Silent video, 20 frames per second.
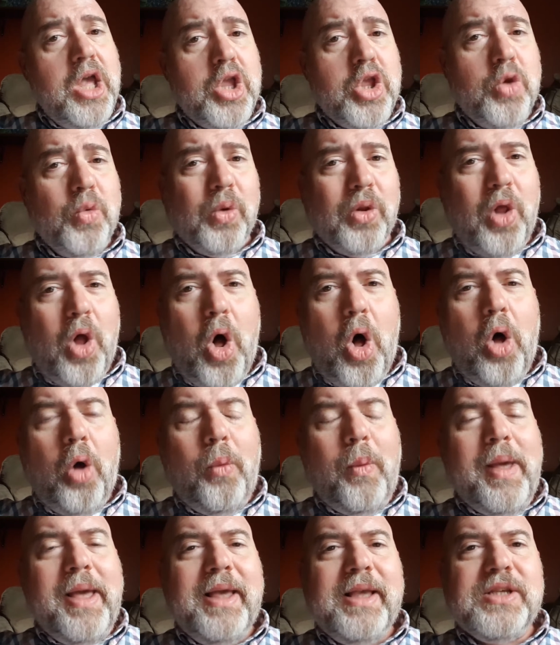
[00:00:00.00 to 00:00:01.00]
You will
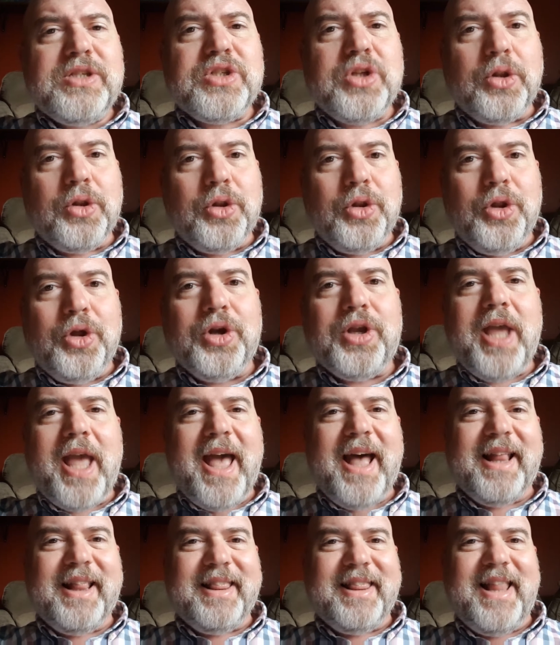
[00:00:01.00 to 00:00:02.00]
always look
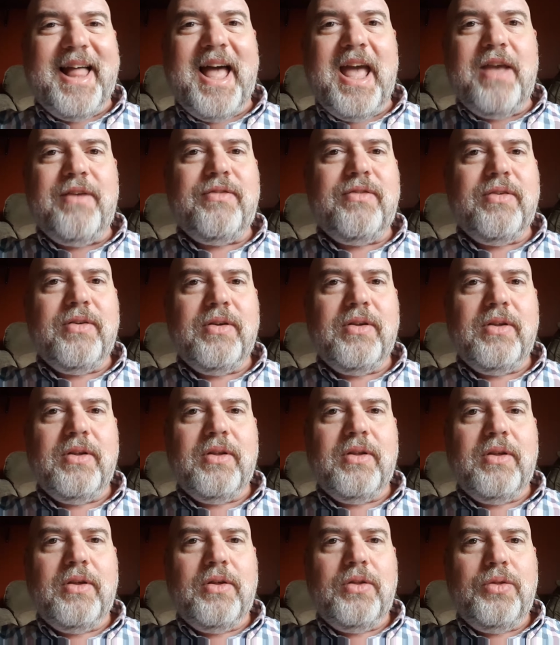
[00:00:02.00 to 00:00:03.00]
at life
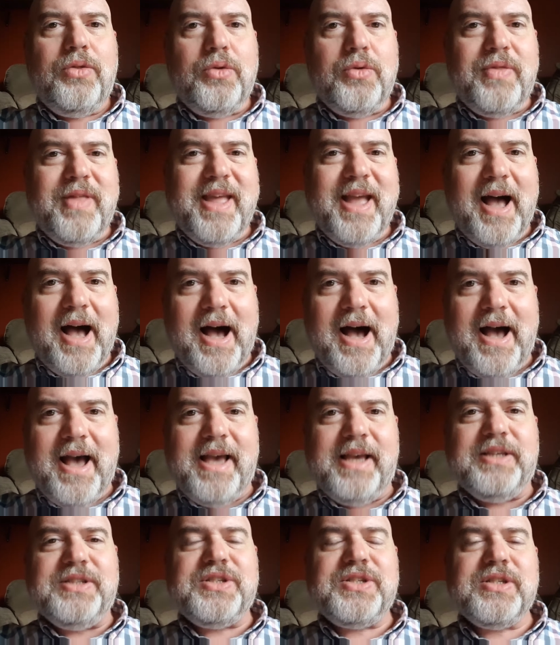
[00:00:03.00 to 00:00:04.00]
through the
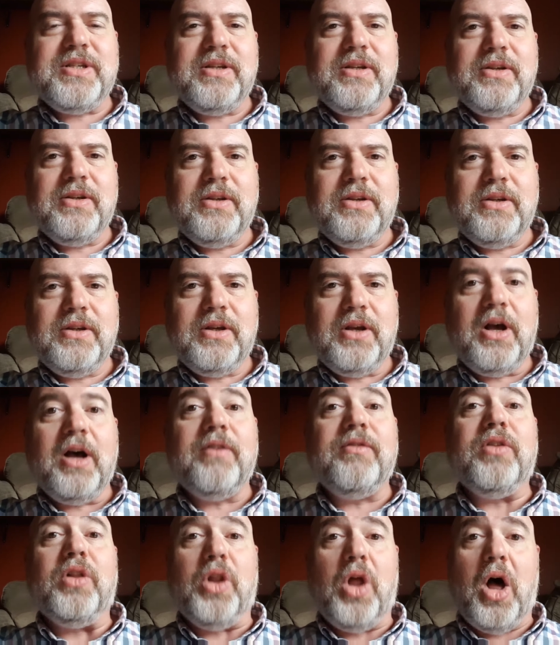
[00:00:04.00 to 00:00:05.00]
eyes
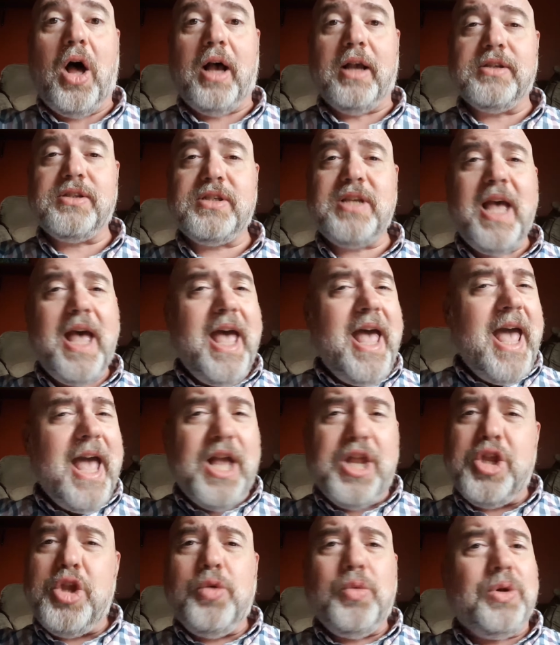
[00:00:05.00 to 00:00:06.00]
of loss,
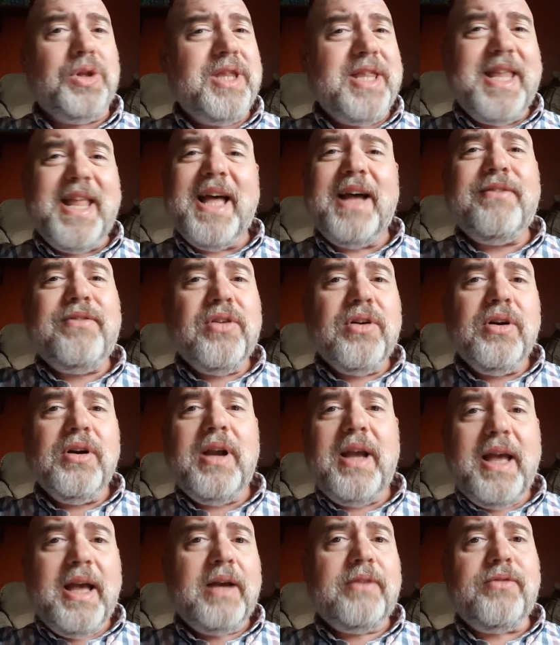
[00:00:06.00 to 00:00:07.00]
and you will never,
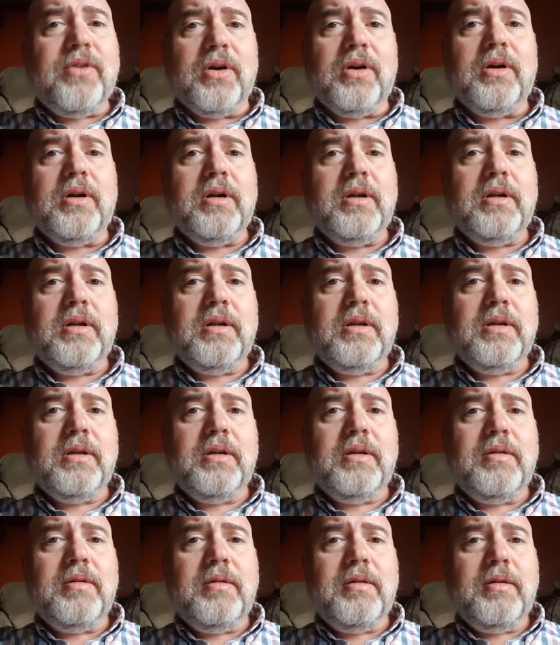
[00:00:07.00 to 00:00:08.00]
ever
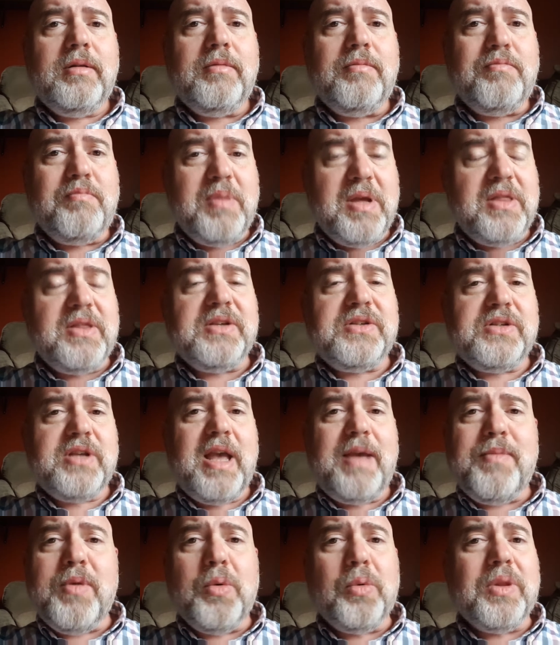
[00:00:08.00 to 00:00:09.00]
be the
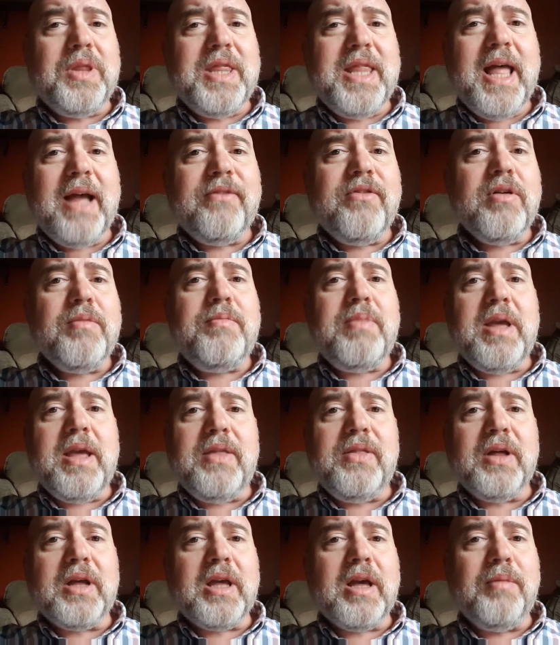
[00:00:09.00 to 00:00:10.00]
same. You will never be
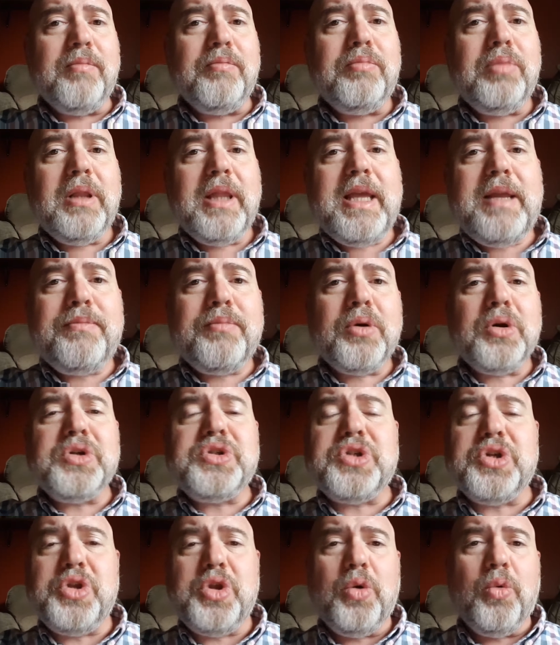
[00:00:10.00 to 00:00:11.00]
the complete
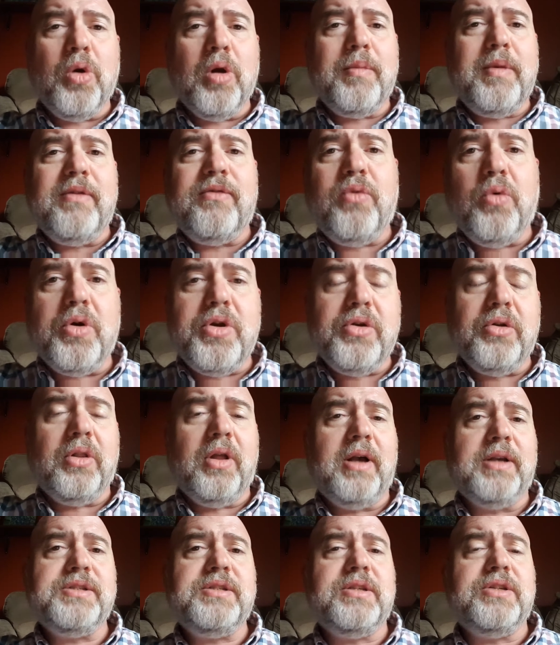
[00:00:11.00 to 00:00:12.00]
person you were before you
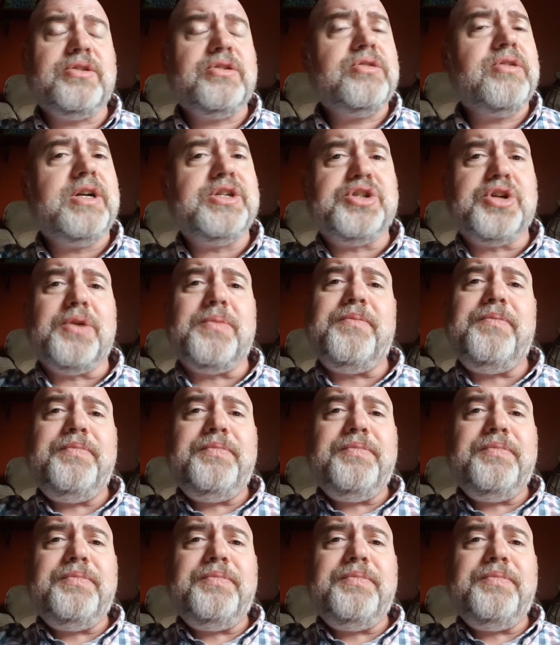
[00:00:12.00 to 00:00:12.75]
lost this treasure.